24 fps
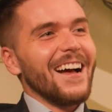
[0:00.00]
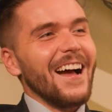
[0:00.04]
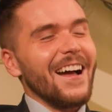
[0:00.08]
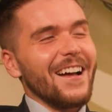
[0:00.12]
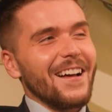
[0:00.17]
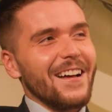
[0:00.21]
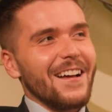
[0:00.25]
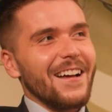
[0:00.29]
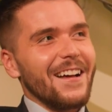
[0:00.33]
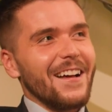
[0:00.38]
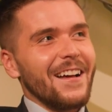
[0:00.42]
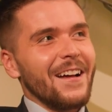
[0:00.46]

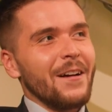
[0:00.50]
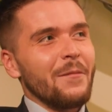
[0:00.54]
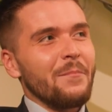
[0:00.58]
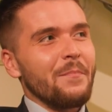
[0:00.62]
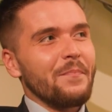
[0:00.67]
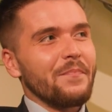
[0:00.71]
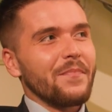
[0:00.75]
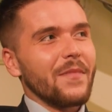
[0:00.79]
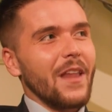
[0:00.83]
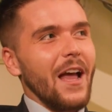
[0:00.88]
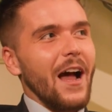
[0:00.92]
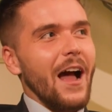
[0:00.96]

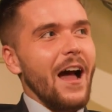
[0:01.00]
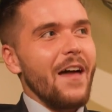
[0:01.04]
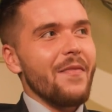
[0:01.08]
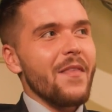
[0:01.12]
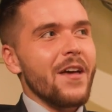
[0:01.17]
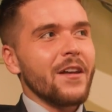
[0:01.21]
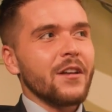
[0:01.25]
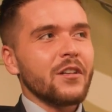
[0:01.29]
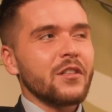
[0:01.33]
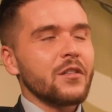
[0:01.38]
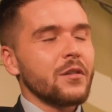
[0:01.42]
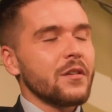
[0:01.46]
And
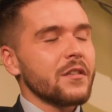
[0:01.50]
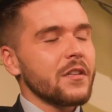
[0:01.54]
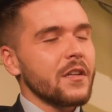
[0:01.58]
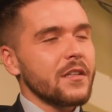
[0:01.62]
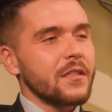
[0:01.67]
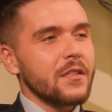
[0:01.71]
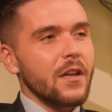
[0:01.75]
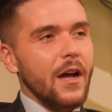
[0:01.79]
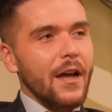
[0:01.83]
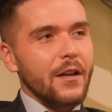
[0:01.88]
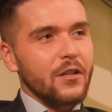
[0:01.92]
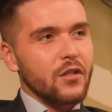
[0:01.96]
then as soon as I
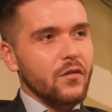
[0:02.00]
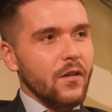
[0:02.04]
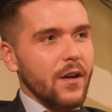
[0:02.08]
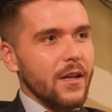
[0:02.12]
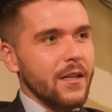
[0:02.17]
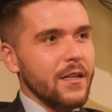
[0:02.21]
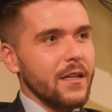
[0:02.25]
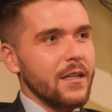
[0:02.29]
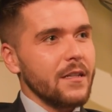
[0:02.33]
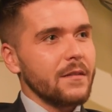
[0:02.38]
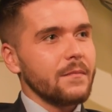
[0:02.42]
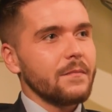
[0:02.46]
started
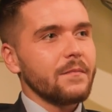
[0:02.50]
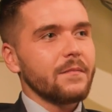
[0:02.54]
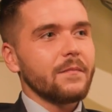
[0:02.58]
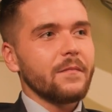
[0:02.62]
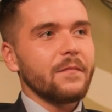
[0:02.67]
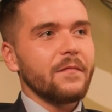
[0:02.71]
training,